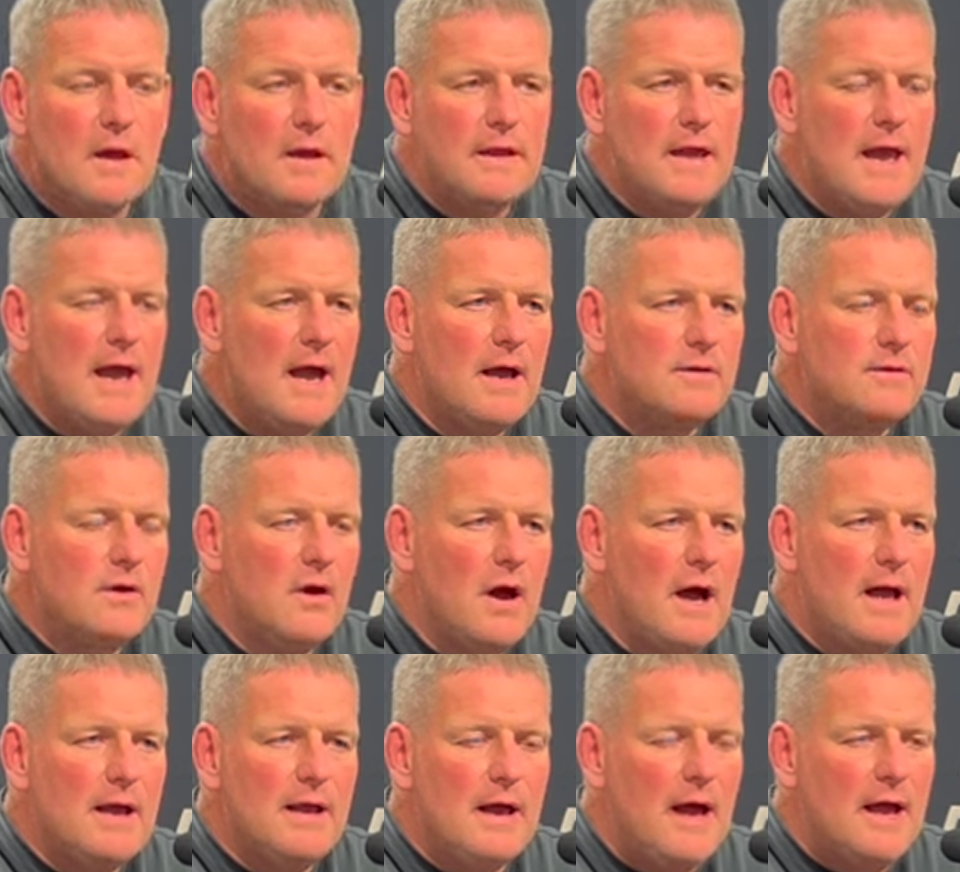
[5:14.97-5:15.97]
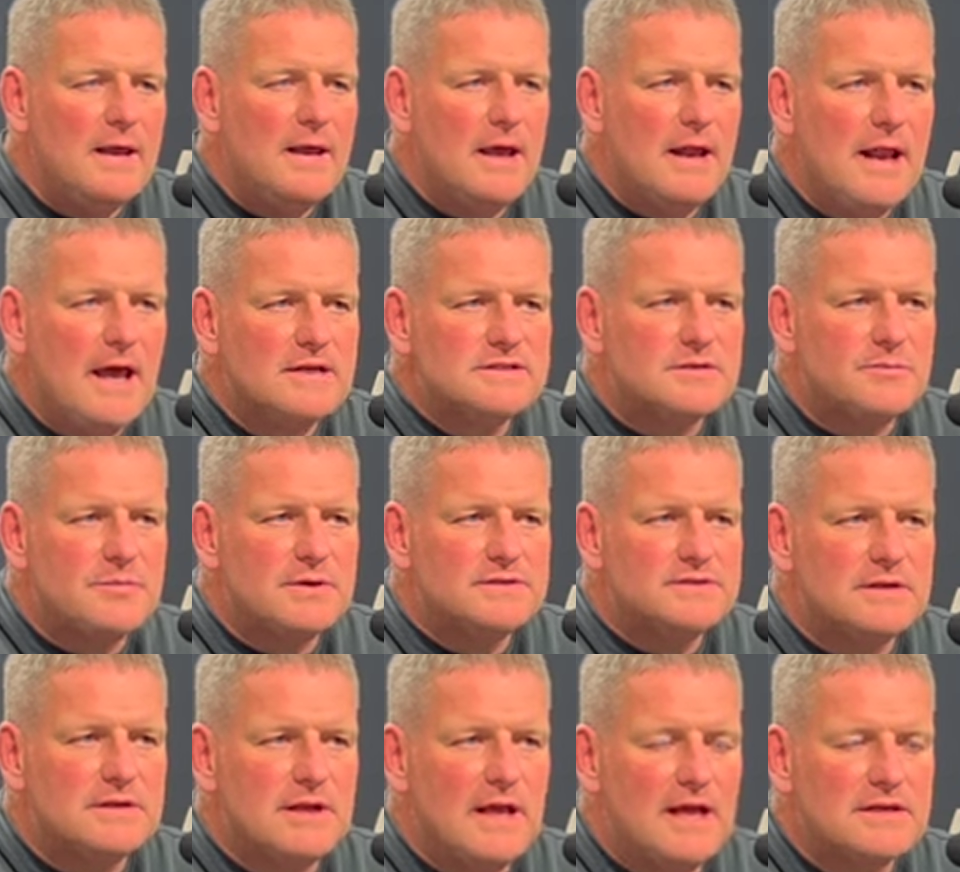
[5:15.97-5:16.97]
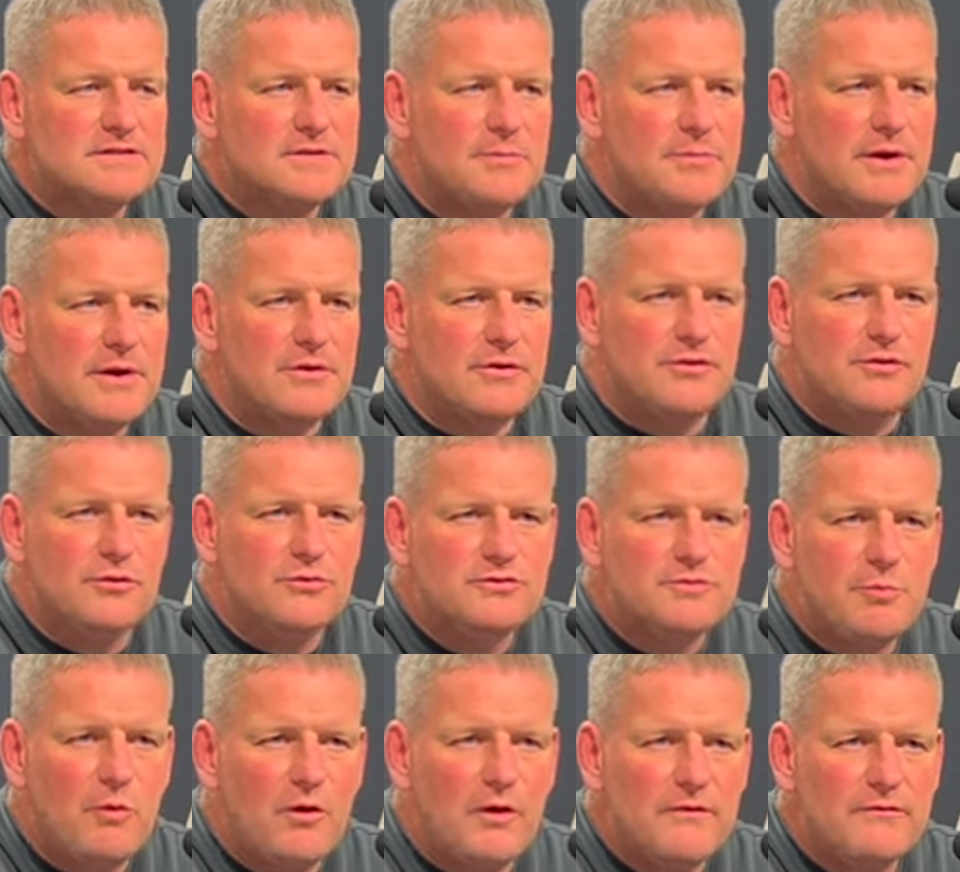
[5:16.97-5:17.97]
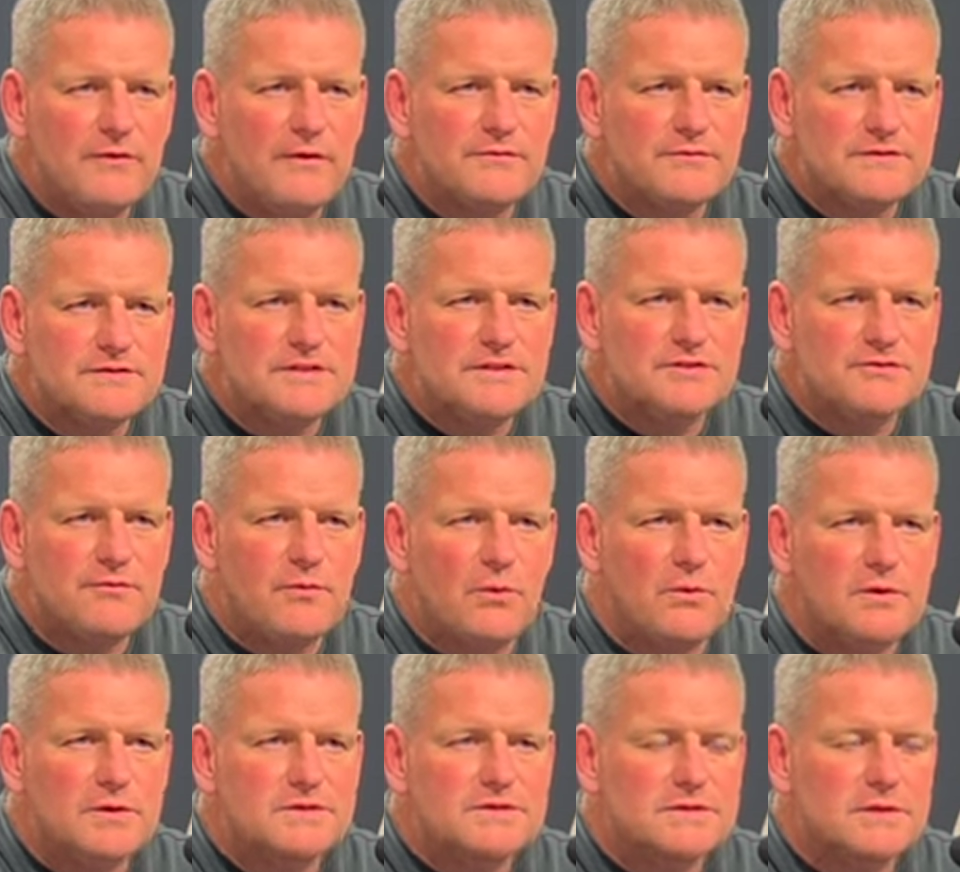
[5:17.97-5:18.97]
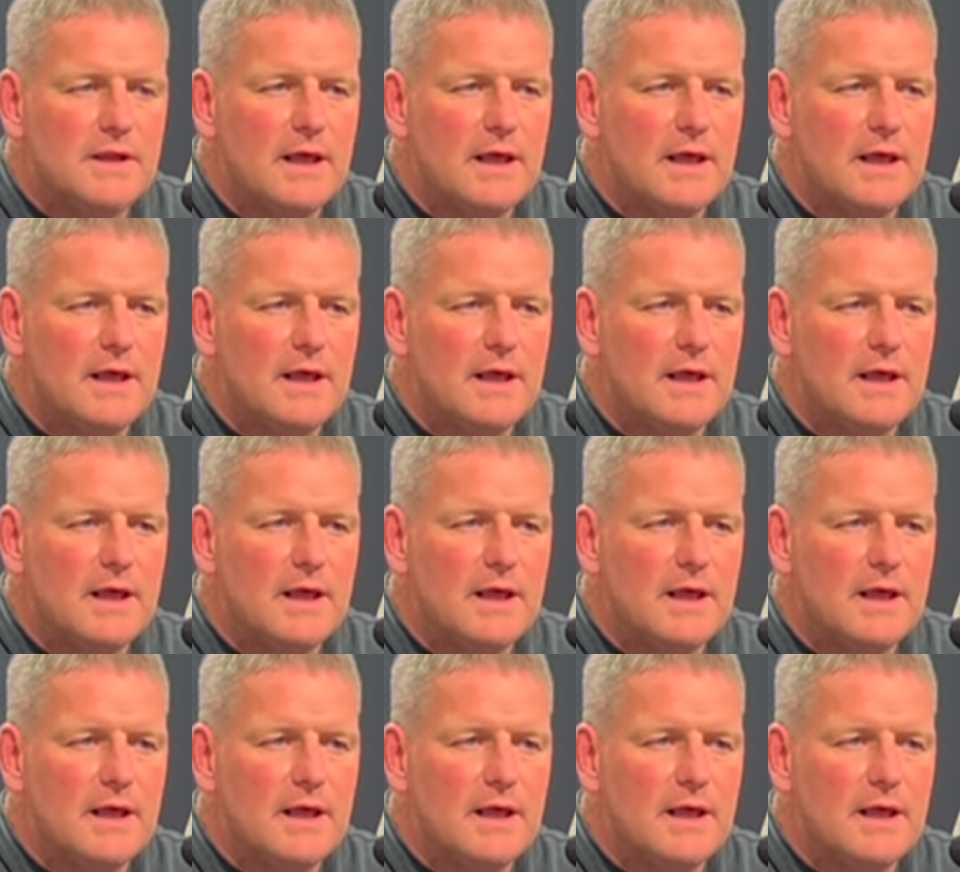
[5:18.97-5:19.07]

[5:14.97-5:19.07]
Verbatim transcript: Yeah, you know, I, I, it hasn't been hasn't been a huge point of emphasis for us.